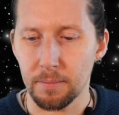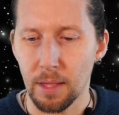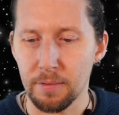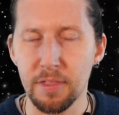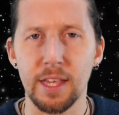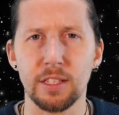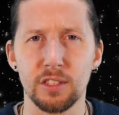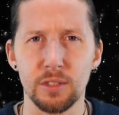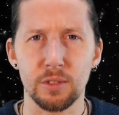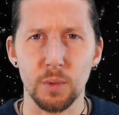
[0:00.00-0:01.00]
other things
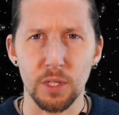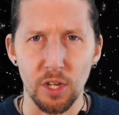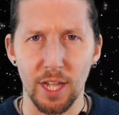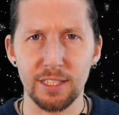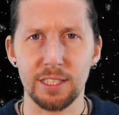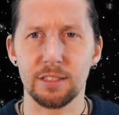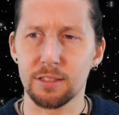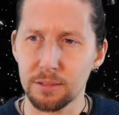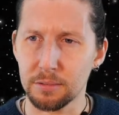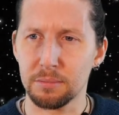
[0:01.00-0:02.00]
to ignite it
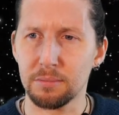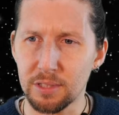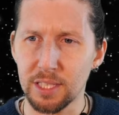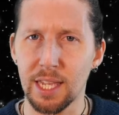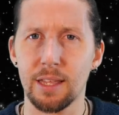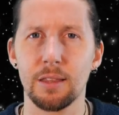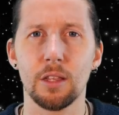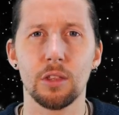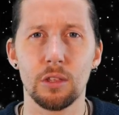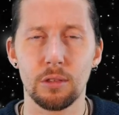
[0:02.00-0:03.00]
to get
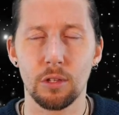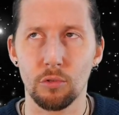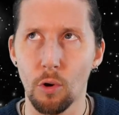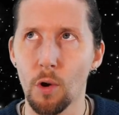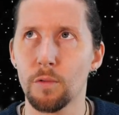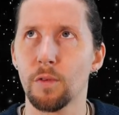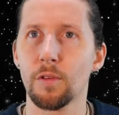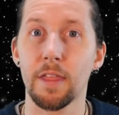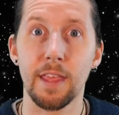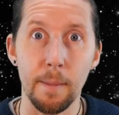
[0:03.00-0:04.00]
the growth of
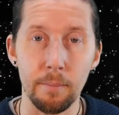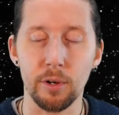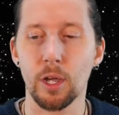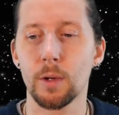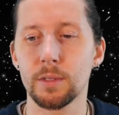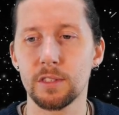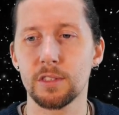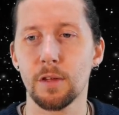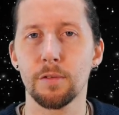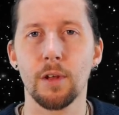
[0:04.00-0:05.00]
like the embryo and
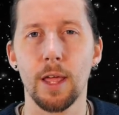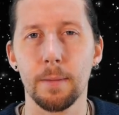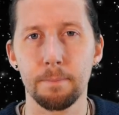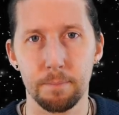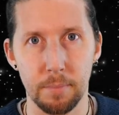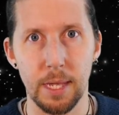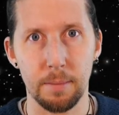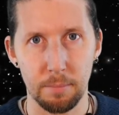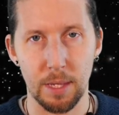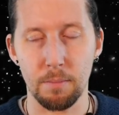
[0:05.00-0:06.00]
stuff like
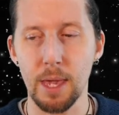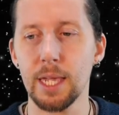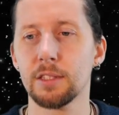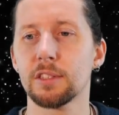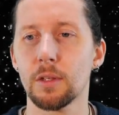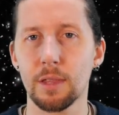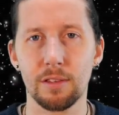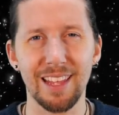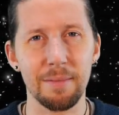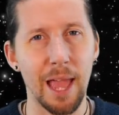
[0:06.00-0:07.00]
being made. So the
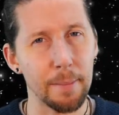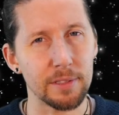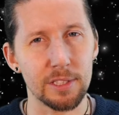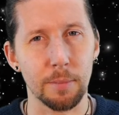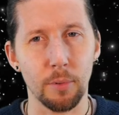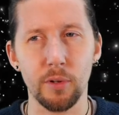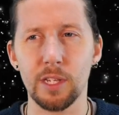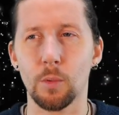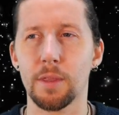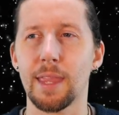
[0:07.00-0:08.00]
same happens in the
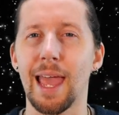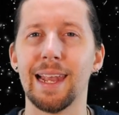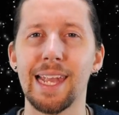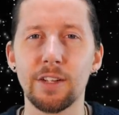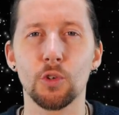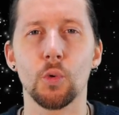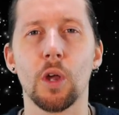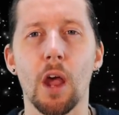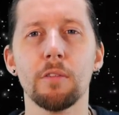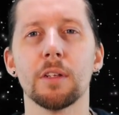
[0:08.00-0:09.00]
body when that electrical
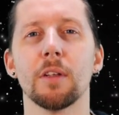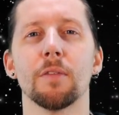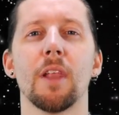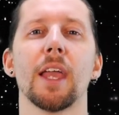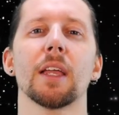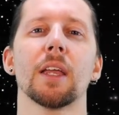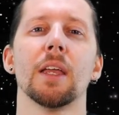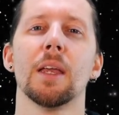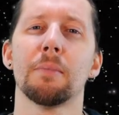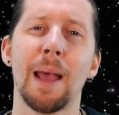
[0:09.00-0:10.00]
current of like
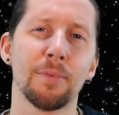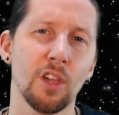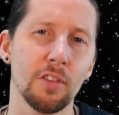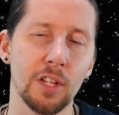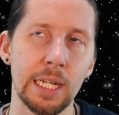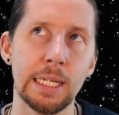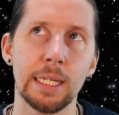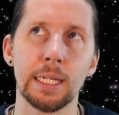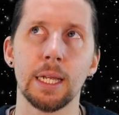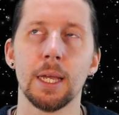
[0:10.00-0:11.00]
perhaps
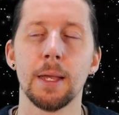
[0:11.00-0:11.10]
Kundalini